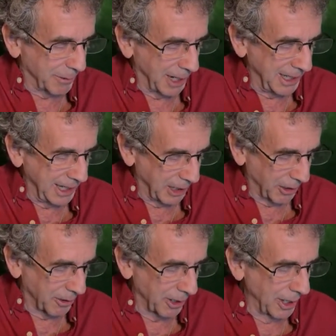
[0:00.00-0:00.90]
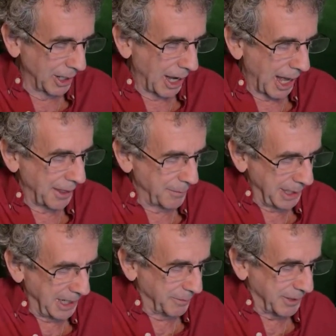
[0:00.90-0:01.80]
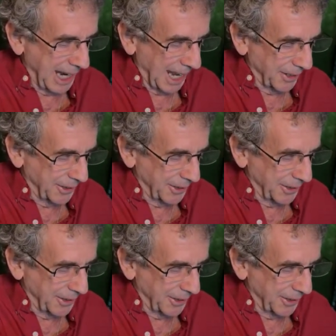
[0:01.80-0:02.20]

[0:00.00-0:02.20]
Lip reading: right here on the Medium channel.